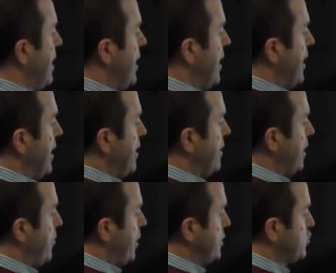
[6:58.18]

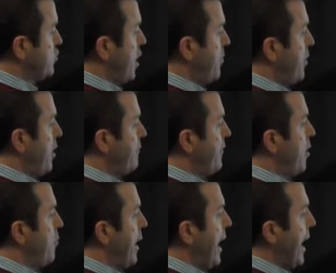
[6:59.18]
a bus drop off
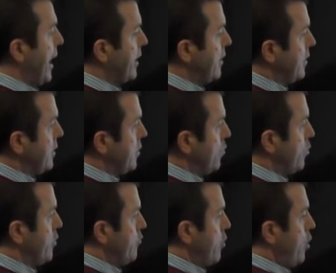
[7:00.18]
out back
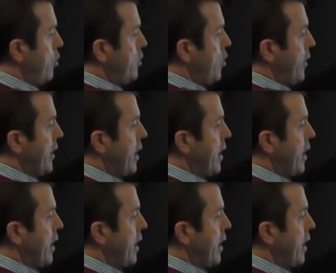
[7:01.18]
with a road going